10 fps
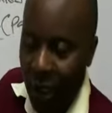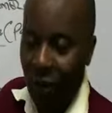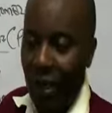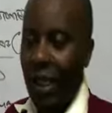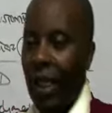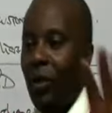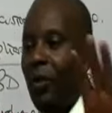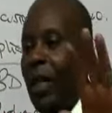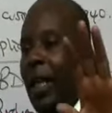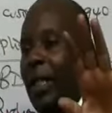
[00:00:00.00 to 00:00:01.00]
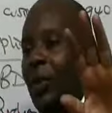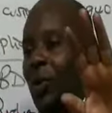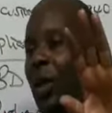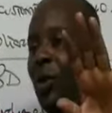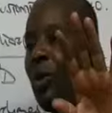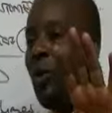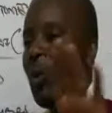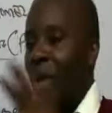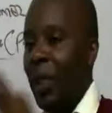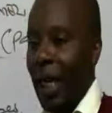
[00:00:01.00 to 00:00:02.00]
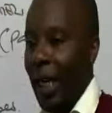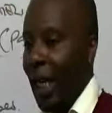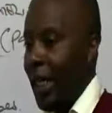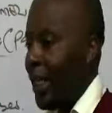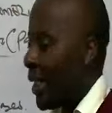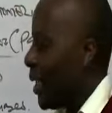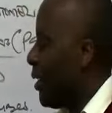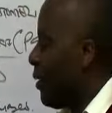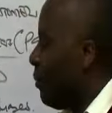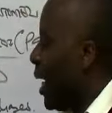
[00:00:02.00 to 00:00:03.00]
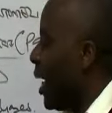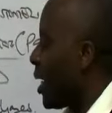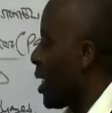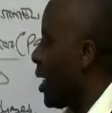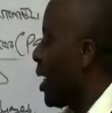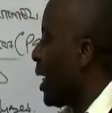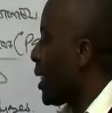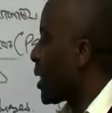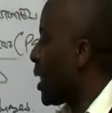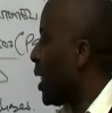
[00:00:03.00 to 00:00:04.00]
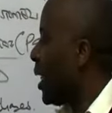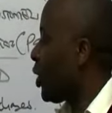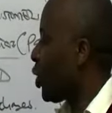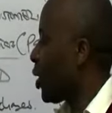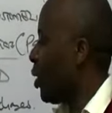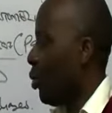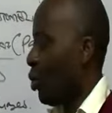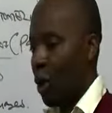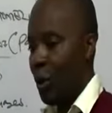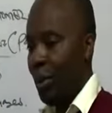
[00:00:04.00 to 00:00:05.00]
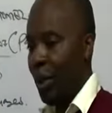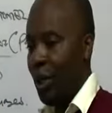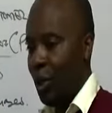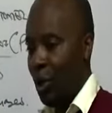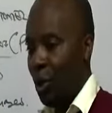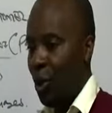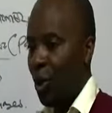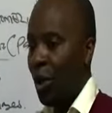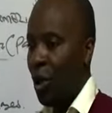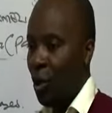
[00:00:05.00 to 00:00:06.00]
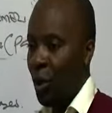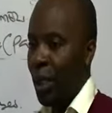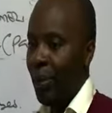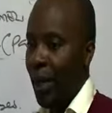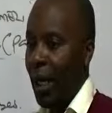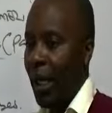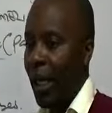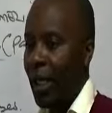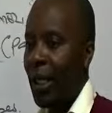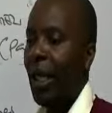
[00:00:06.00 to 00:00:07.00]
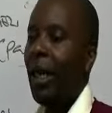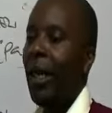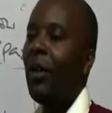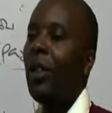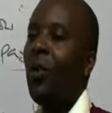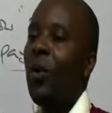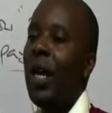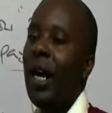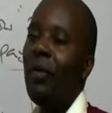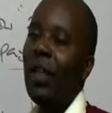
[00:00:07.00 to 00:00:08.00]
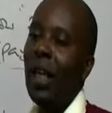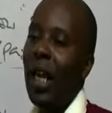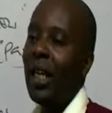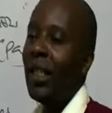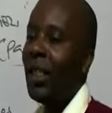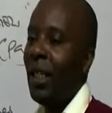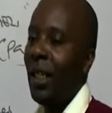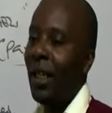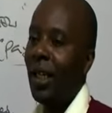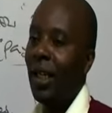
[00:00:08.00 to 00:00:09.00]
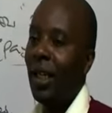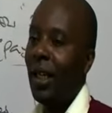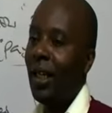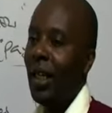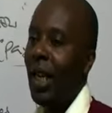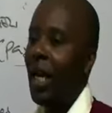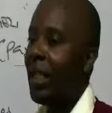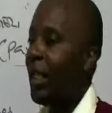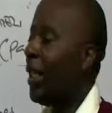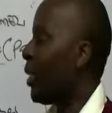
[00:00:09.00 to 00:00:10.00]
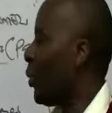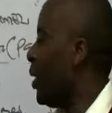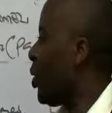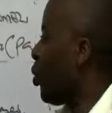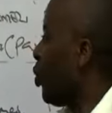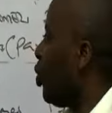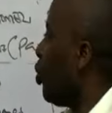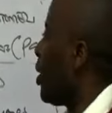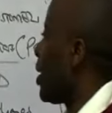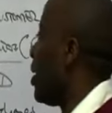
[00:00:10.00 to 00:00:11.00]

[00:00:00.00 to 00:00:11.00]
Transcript: whichever color of a highlighter would want to use, please highlight. Bank as cash, which was paid to suppliers. Now then we have the last thing that we need to do, ladies